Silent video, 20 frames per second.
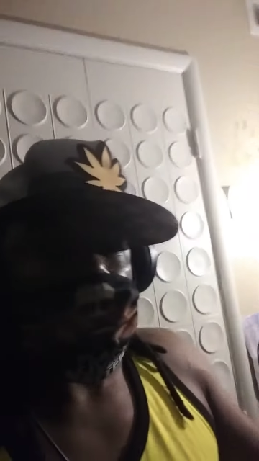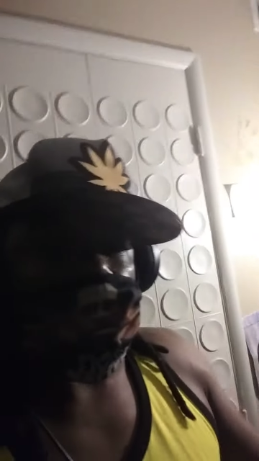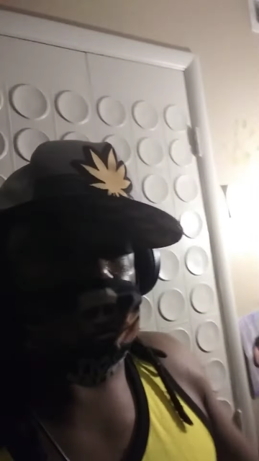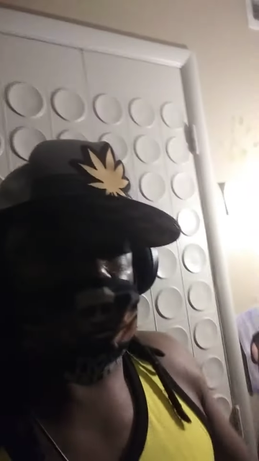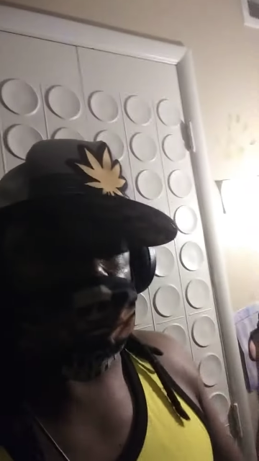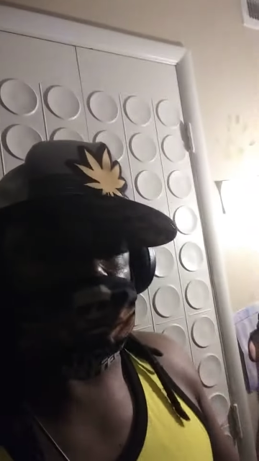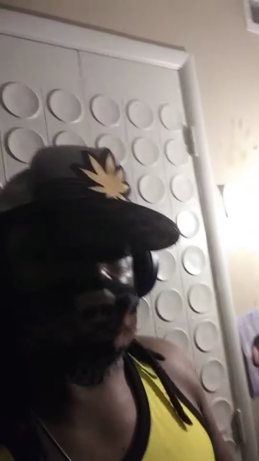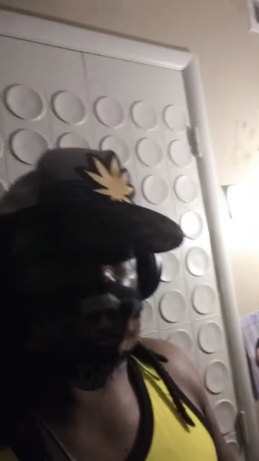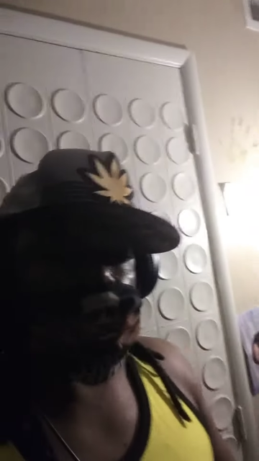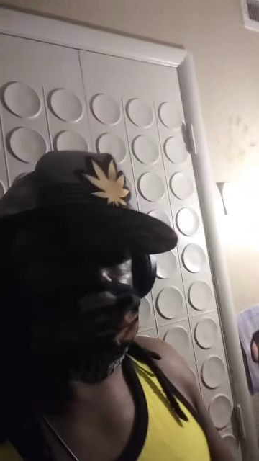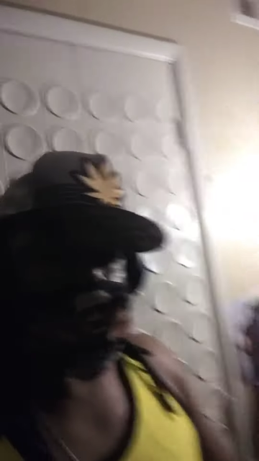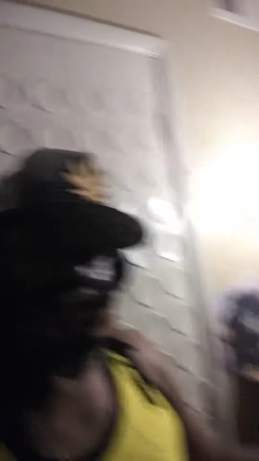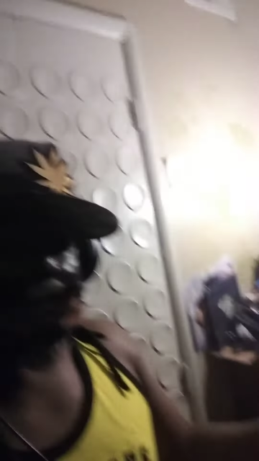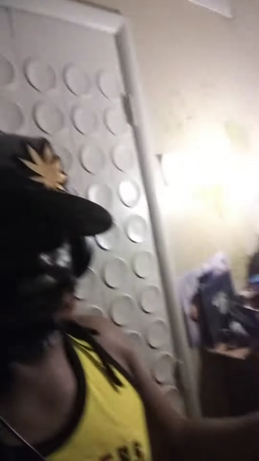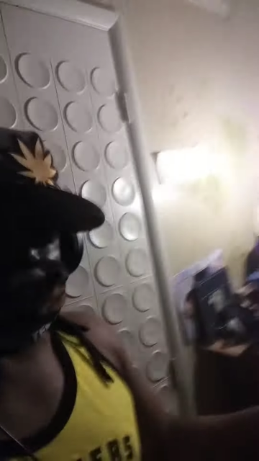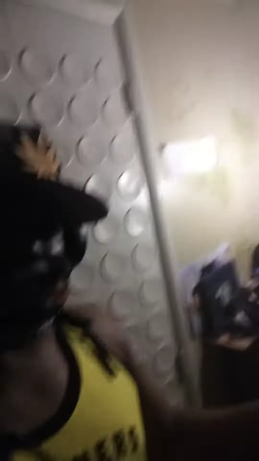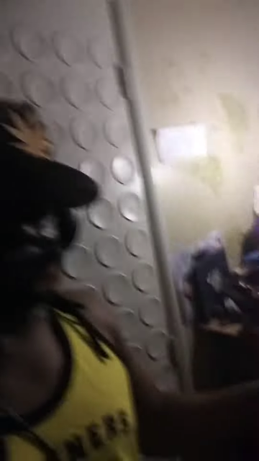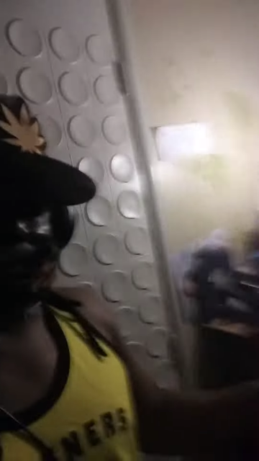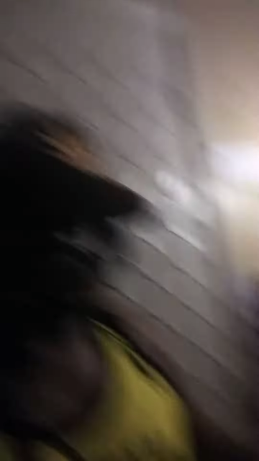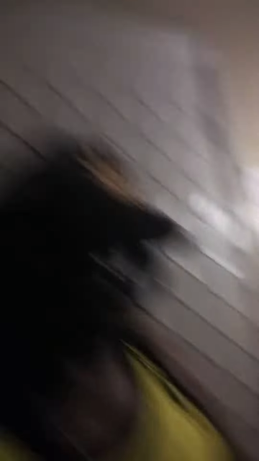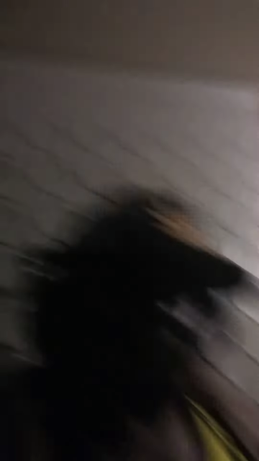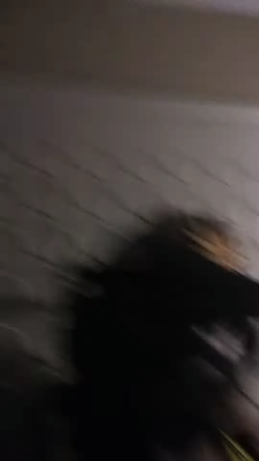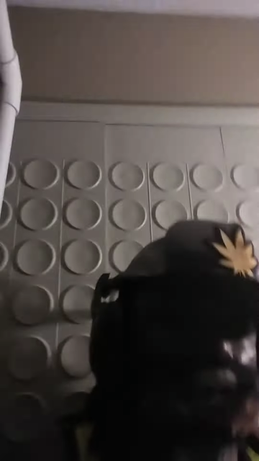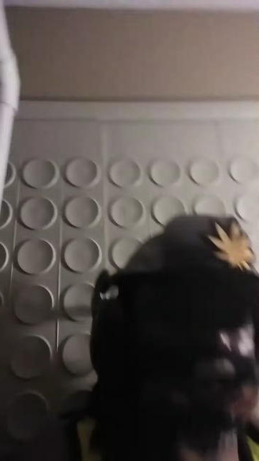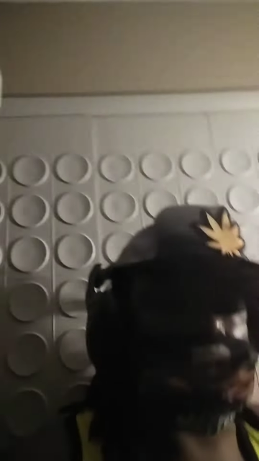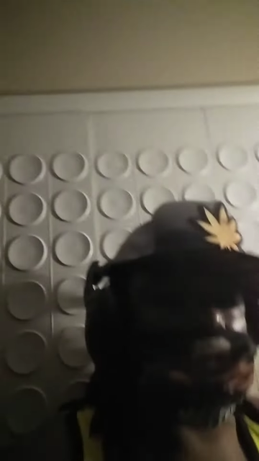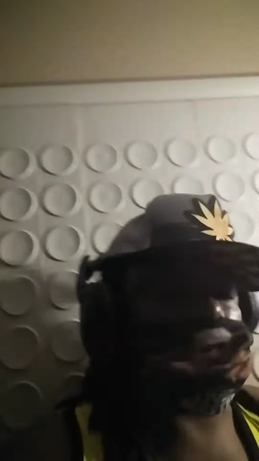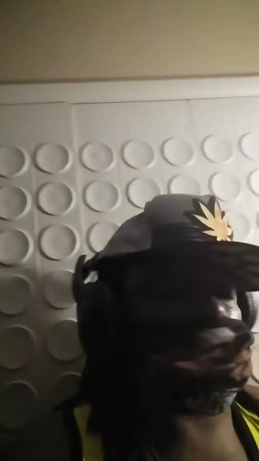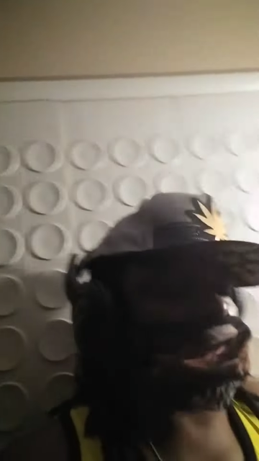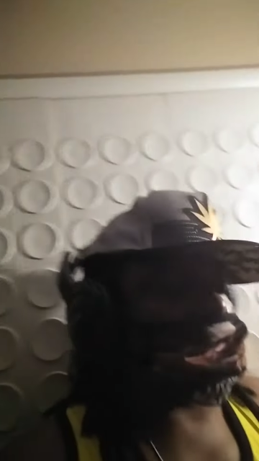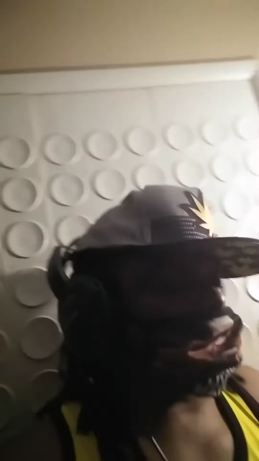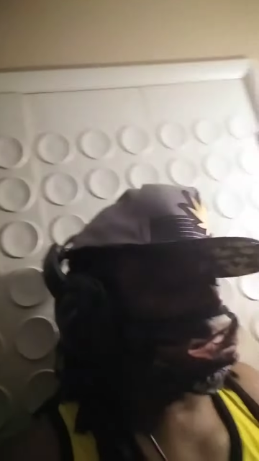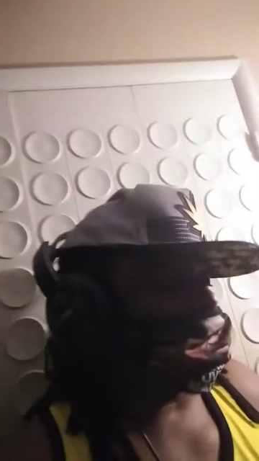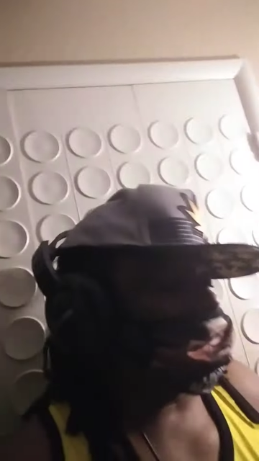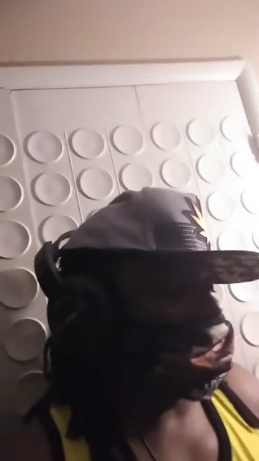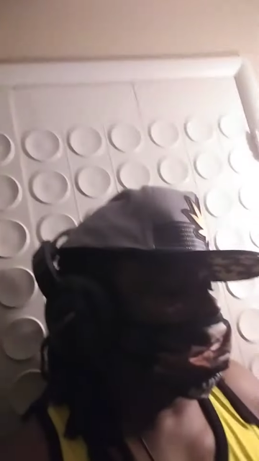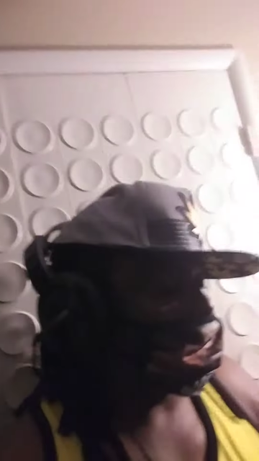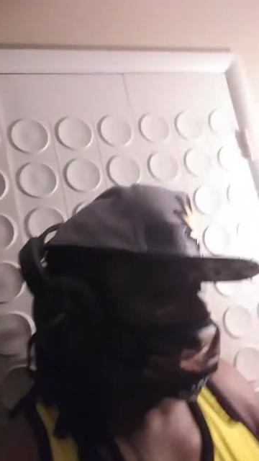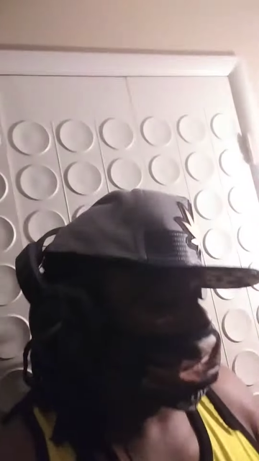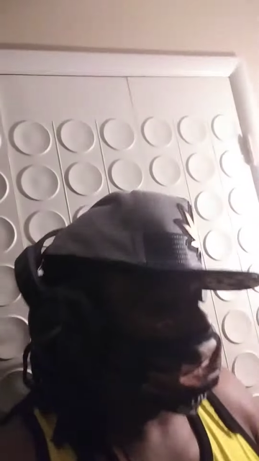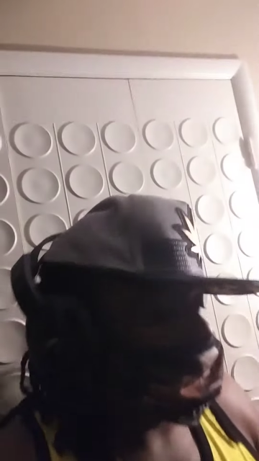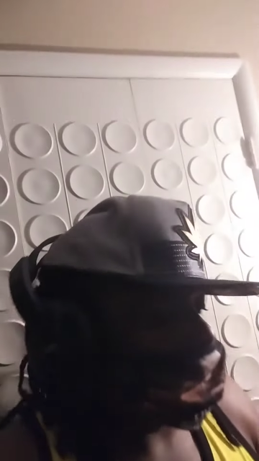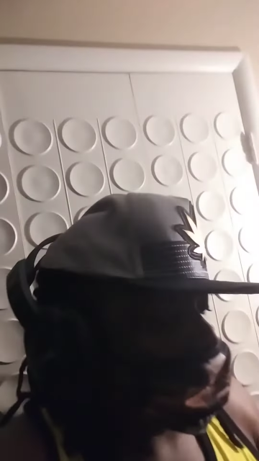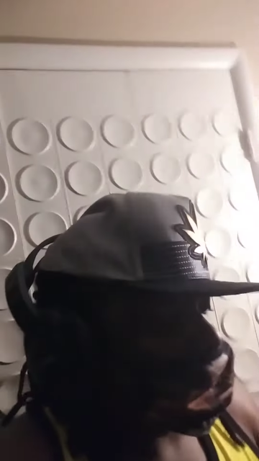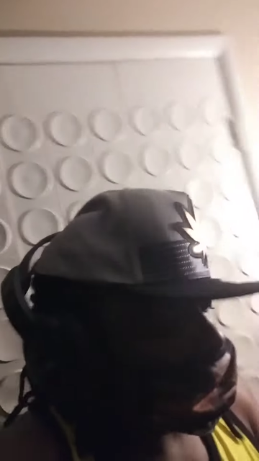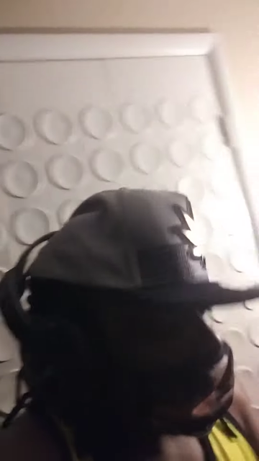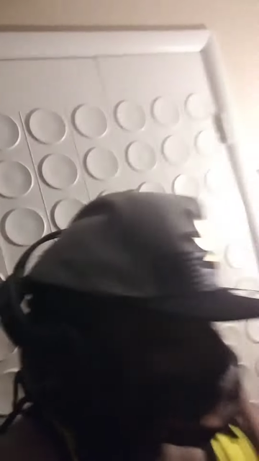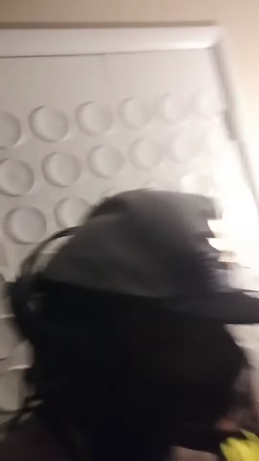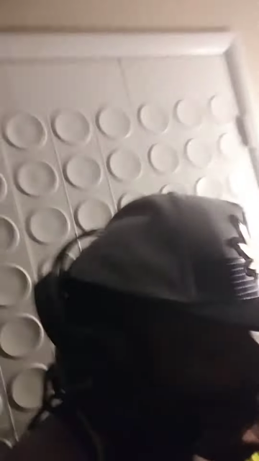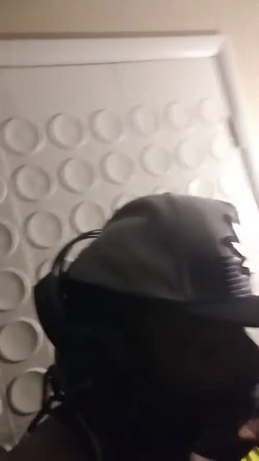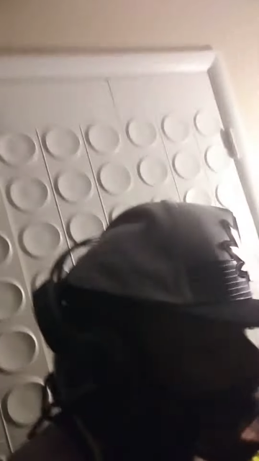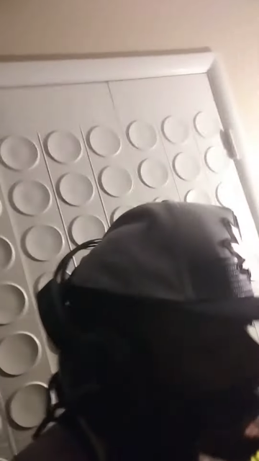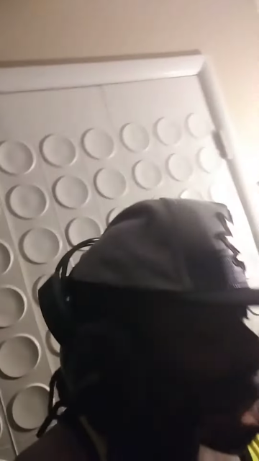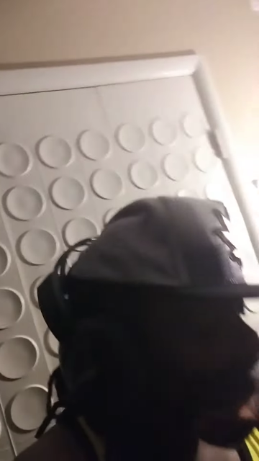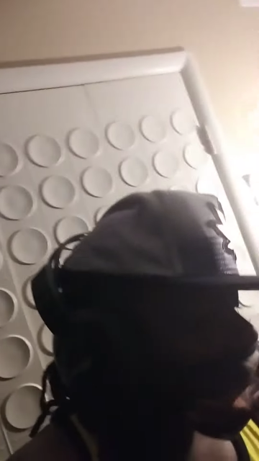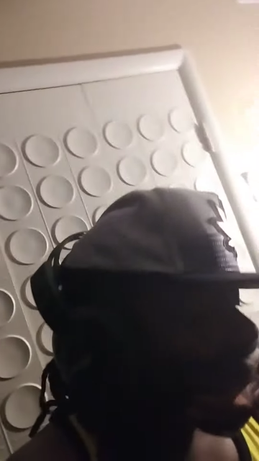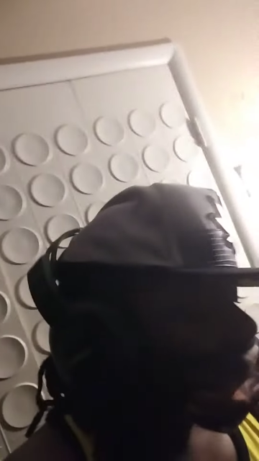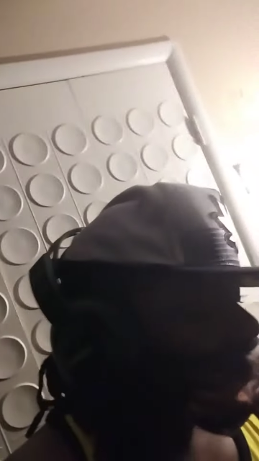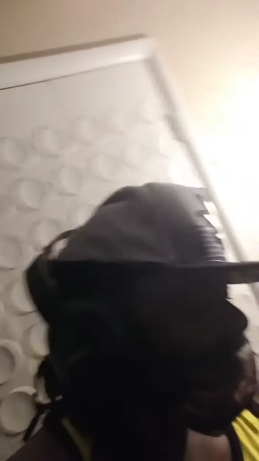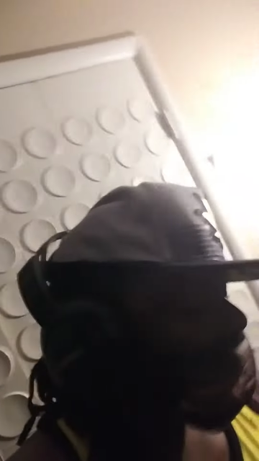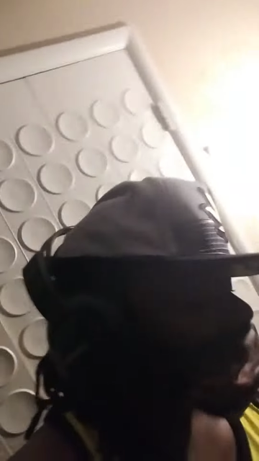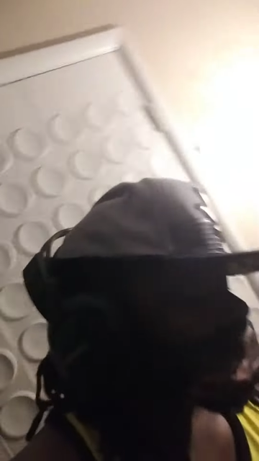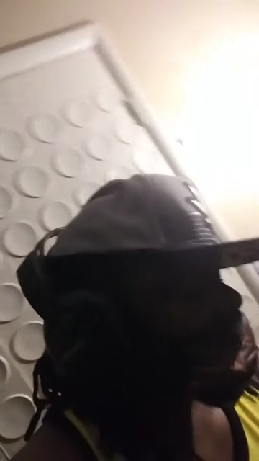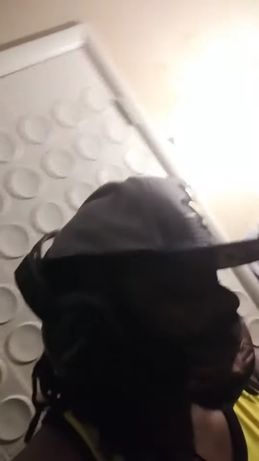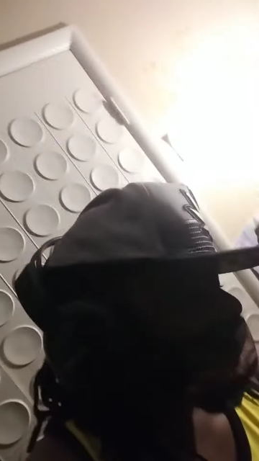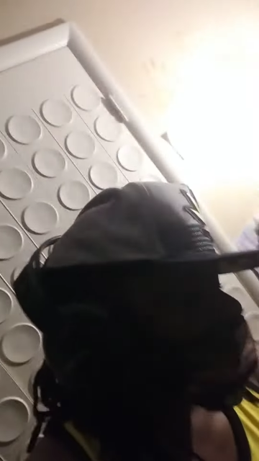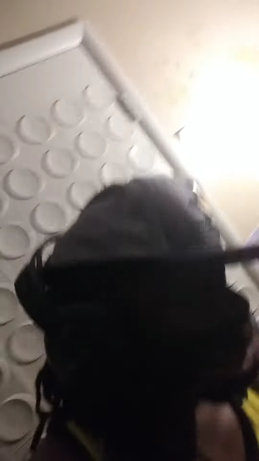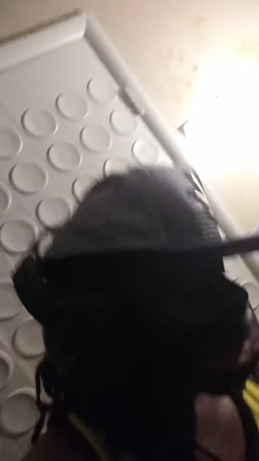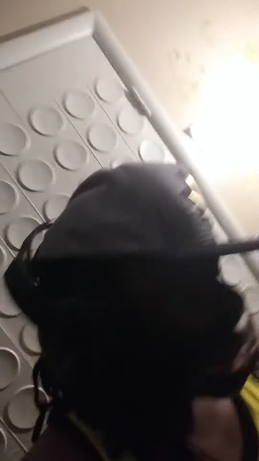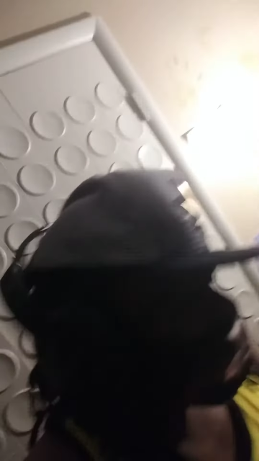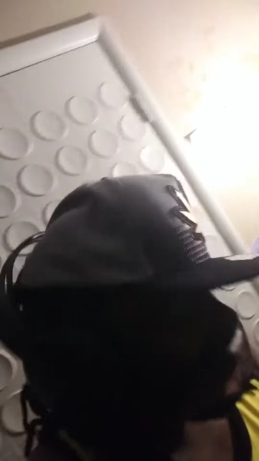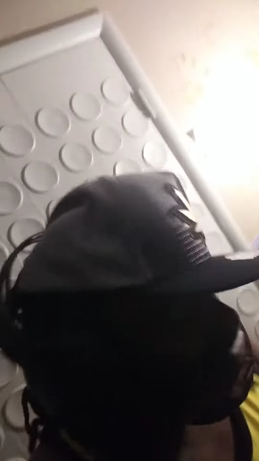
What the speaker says: Nobody's mouth can be seen.